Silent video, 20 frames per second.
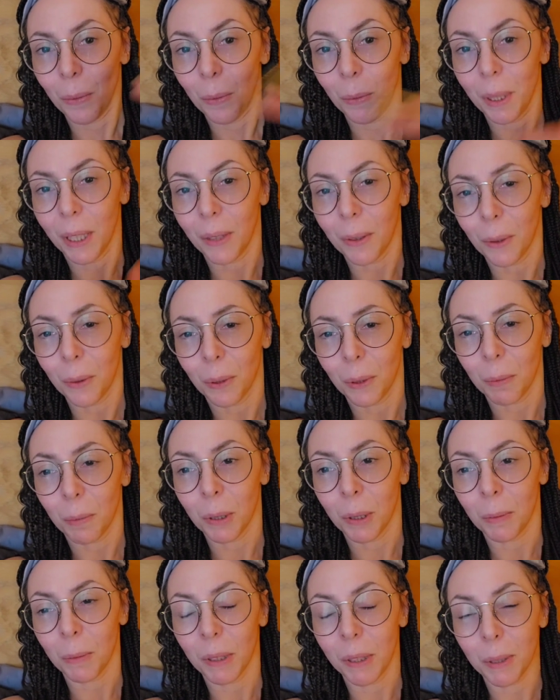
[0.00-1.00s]
we go to
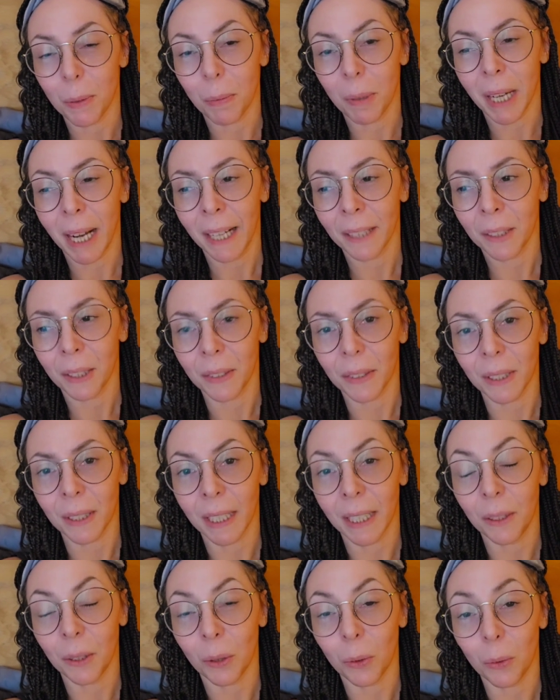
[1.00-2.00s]
put them into practice
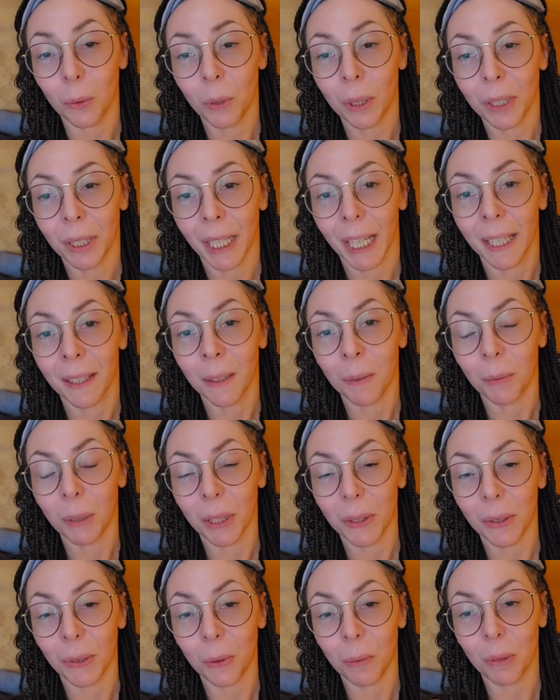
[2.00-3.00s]
and they don't work, and then
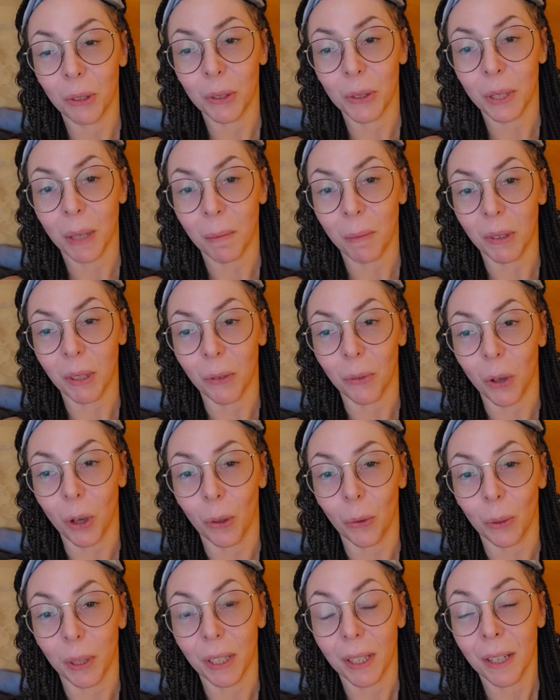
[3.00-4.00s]
we assume there's something
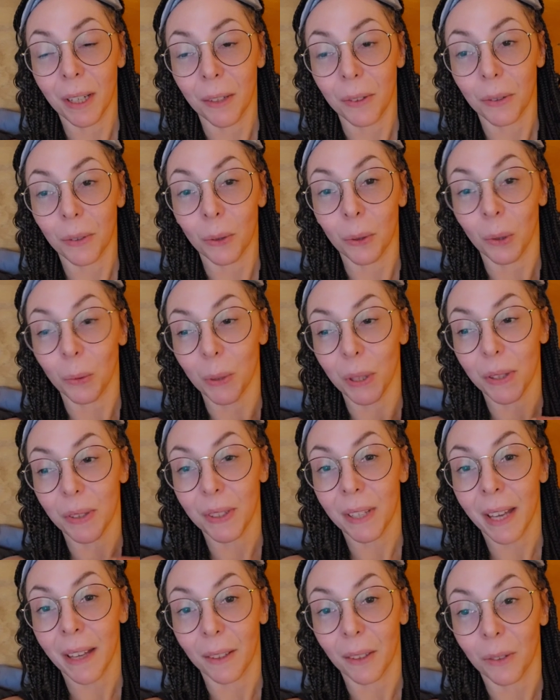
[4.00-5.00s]
wrong with us, or with
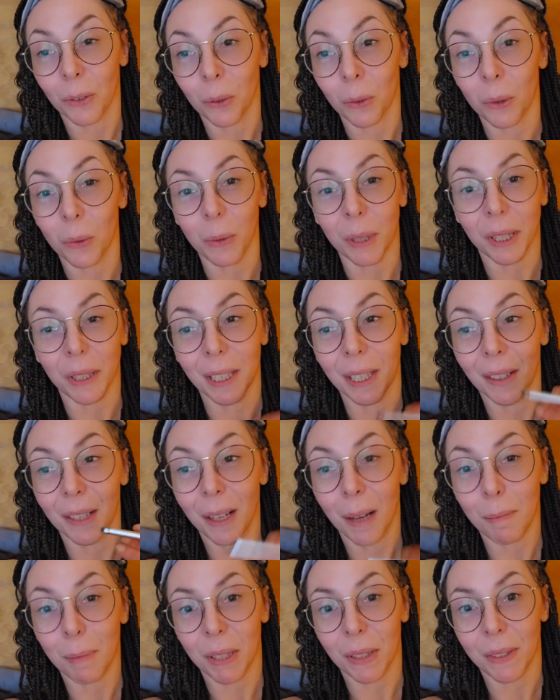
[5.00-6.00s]
sex, or with the
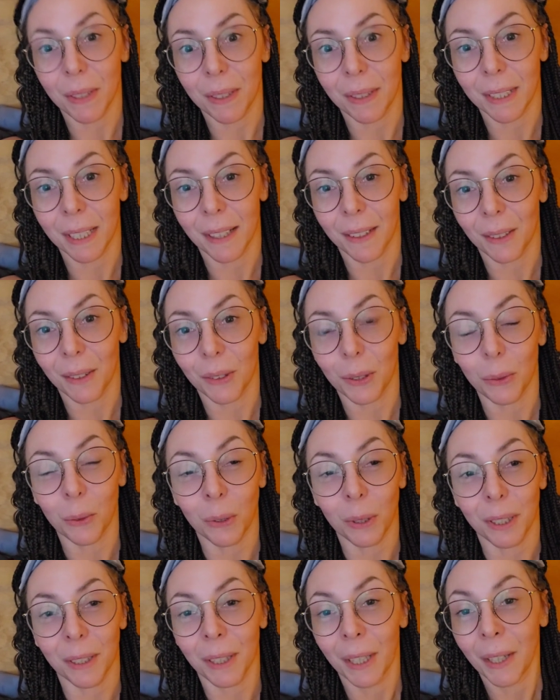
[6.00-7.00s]
opposite sex,
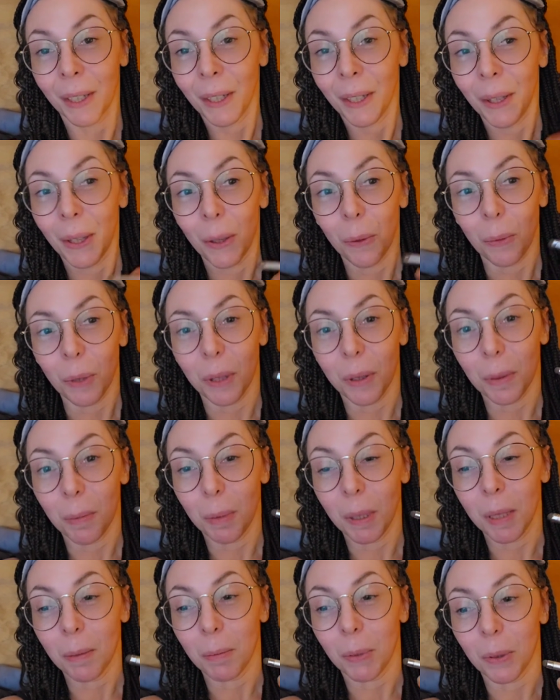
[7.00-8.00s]
or with the
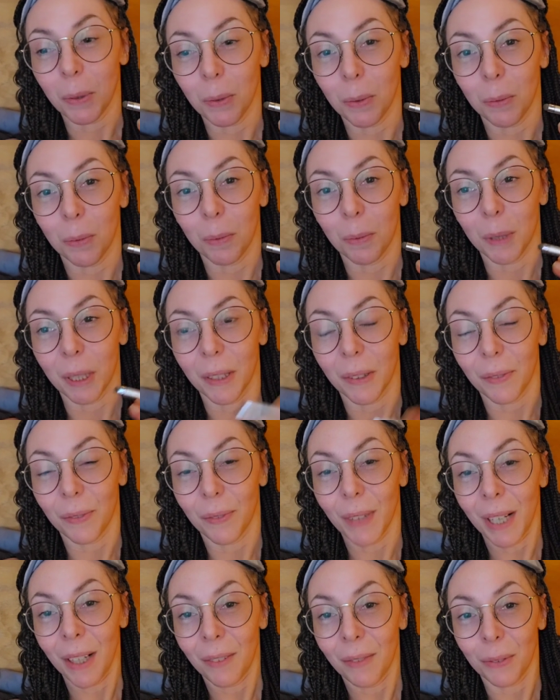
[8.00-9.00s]
people we're
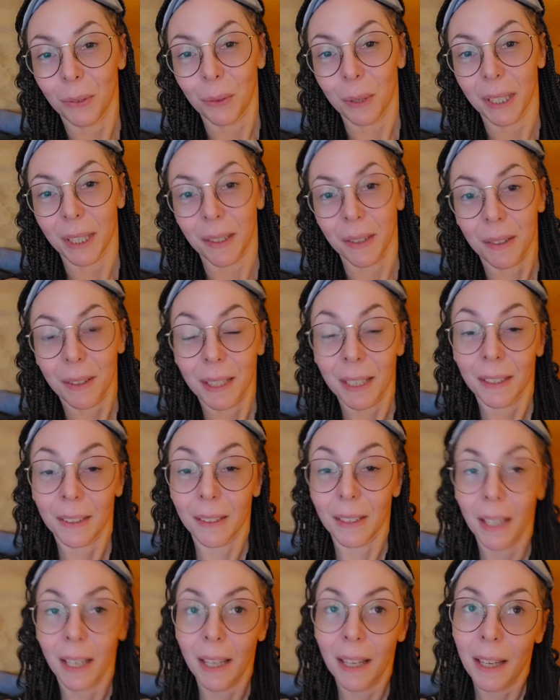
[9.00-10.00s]
involved with.
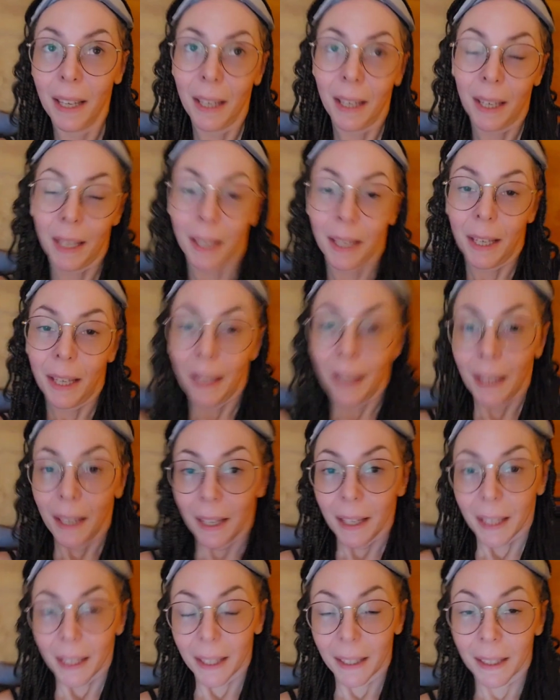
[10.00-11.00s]

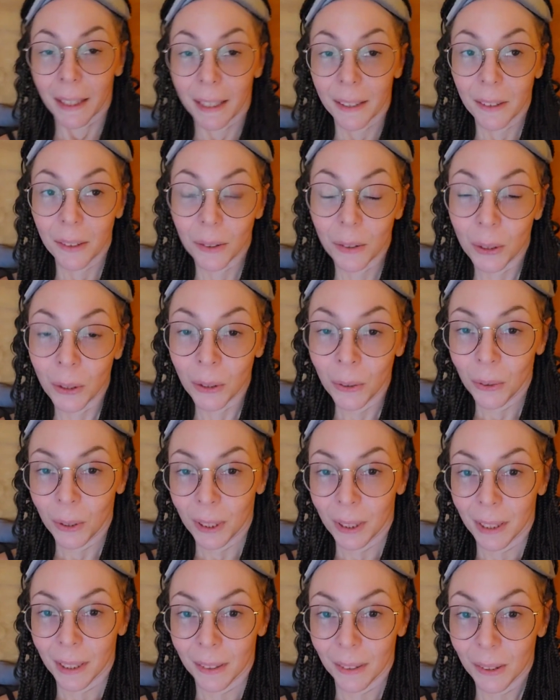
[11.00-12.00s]
It gets
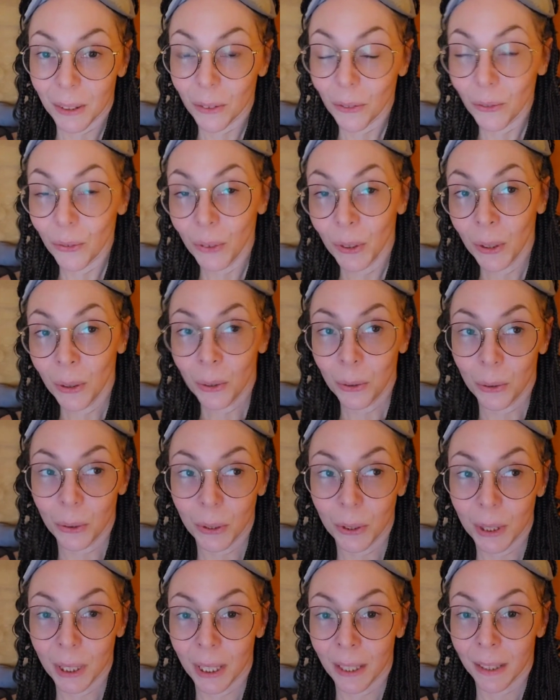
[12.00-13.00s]
skewed, it gets
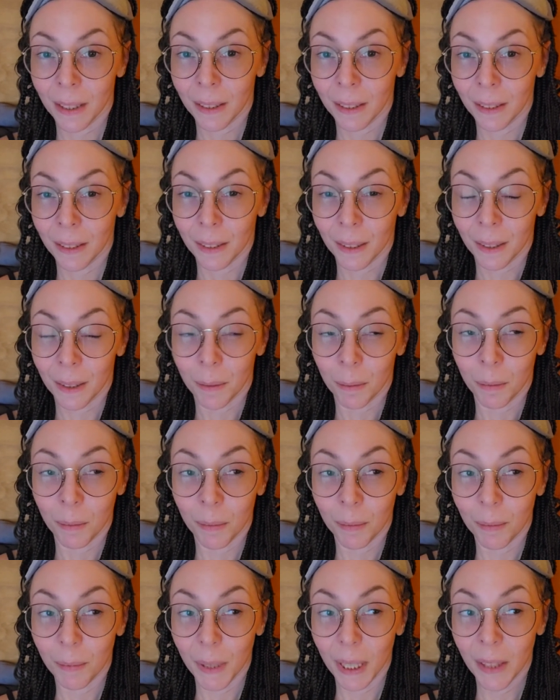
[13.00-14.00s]
confused, and
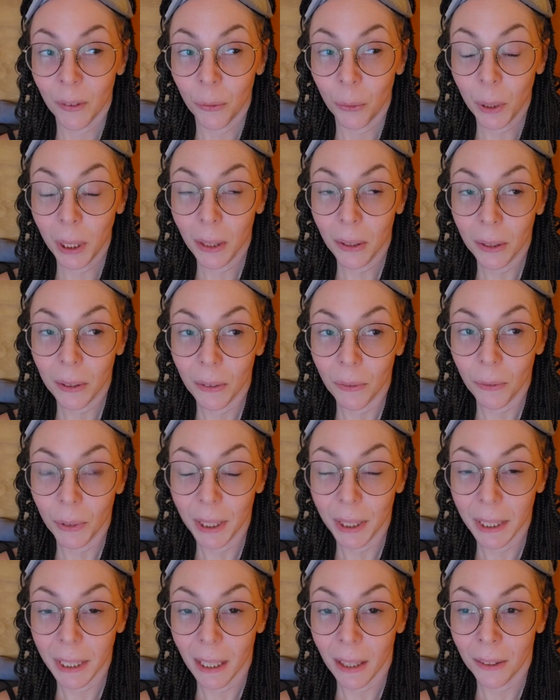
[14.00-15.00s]
if we could
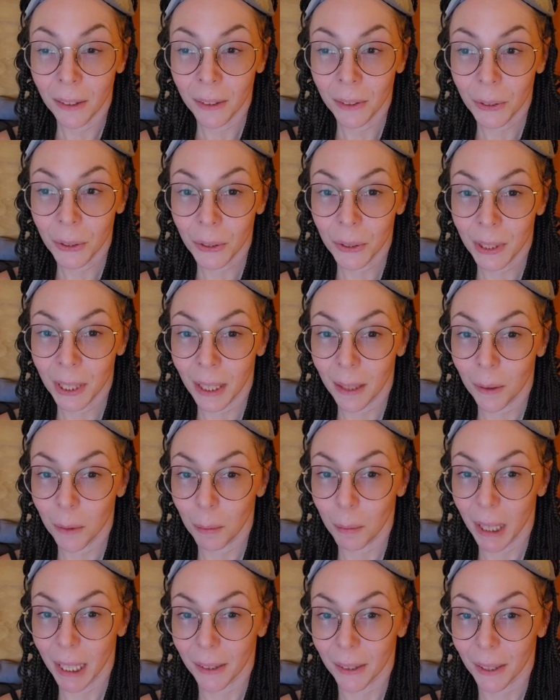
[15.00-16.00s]
really
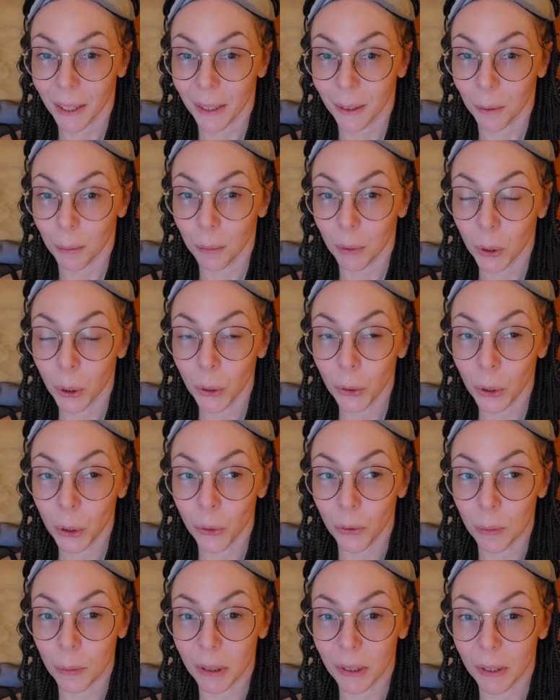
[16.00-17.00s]
understand better and approach
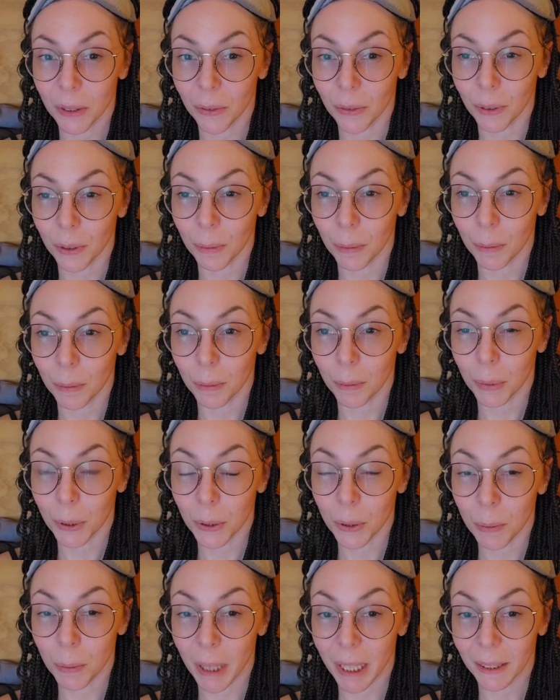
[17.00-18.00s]
from a different
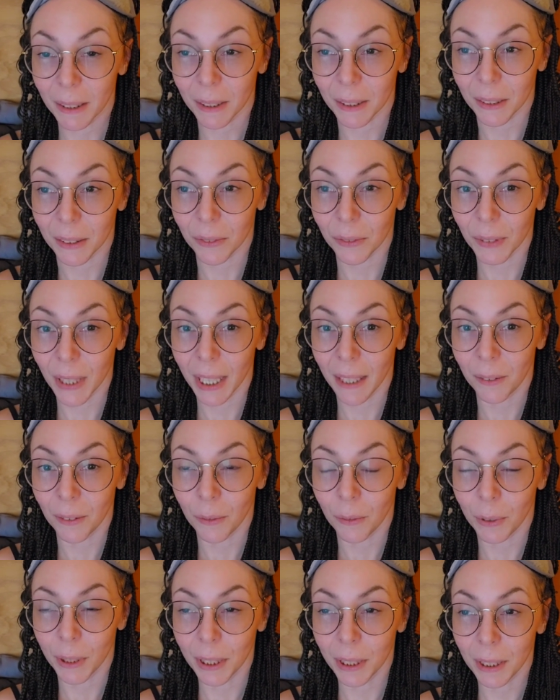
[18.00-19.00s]
perspective
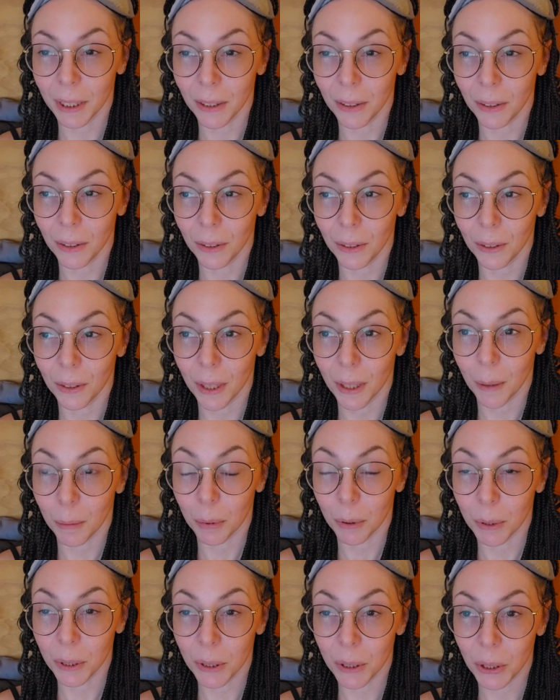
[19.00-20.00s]
and really
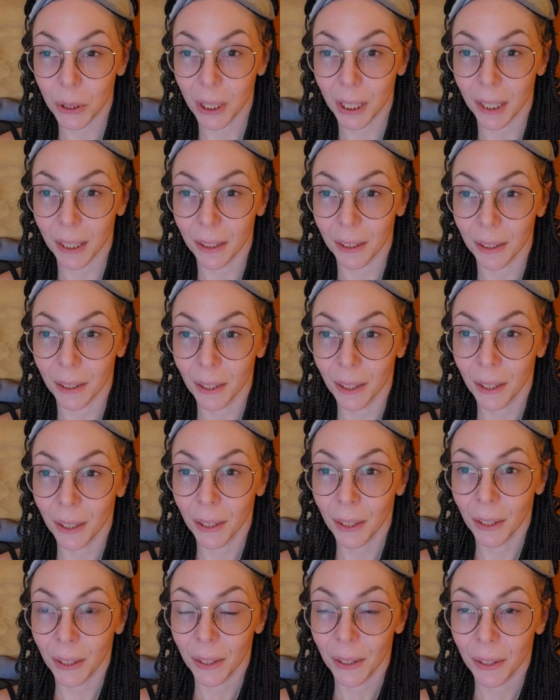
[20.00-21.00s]
appreciate
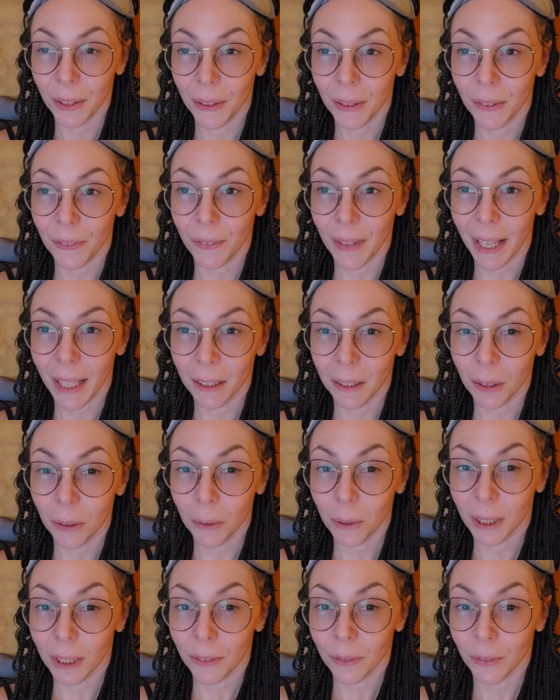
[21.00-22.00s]
the
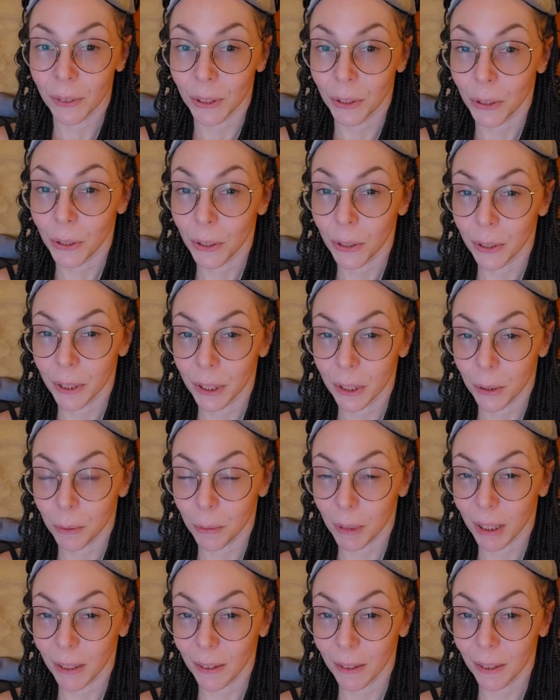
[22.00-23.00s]
value of the
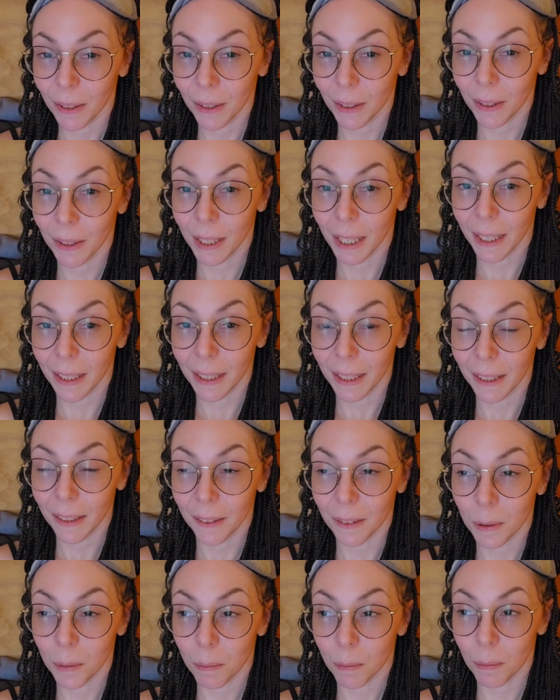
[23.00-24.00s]
nourishment that
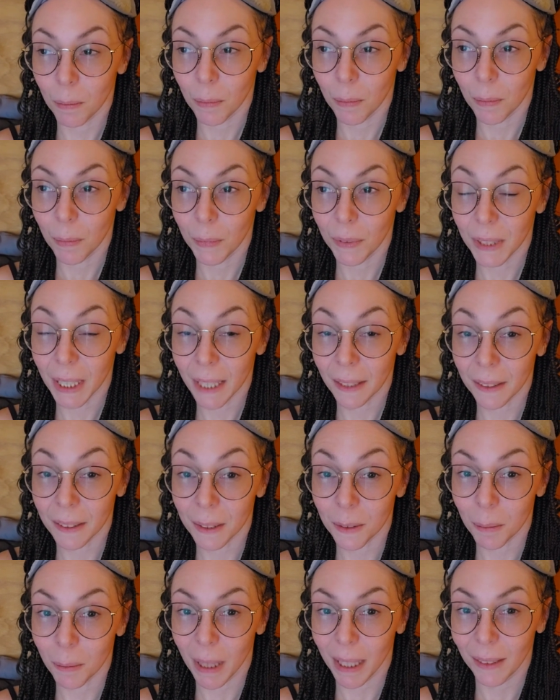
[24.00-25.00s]
it's sex
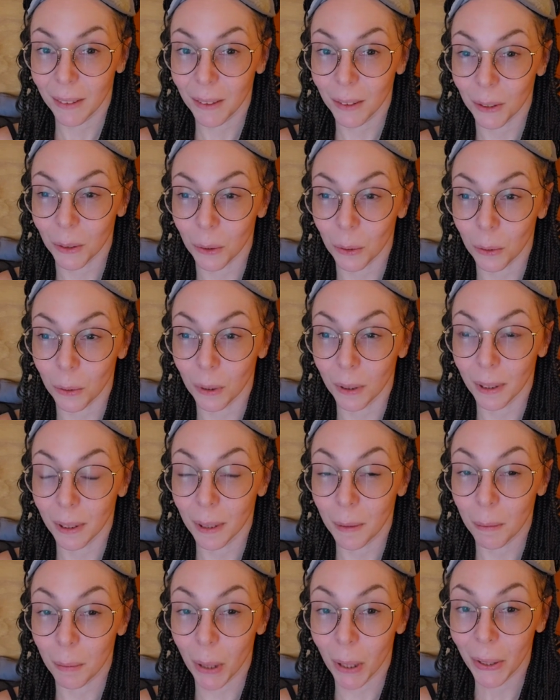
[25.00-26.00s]
is meant to
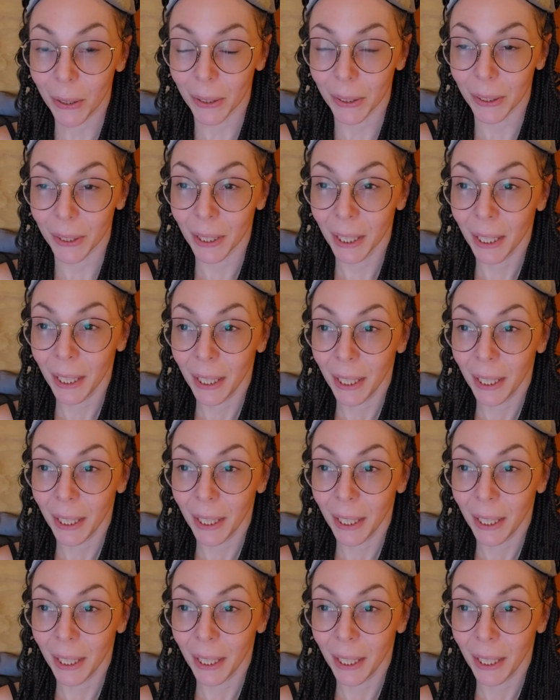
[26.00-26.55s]
impart,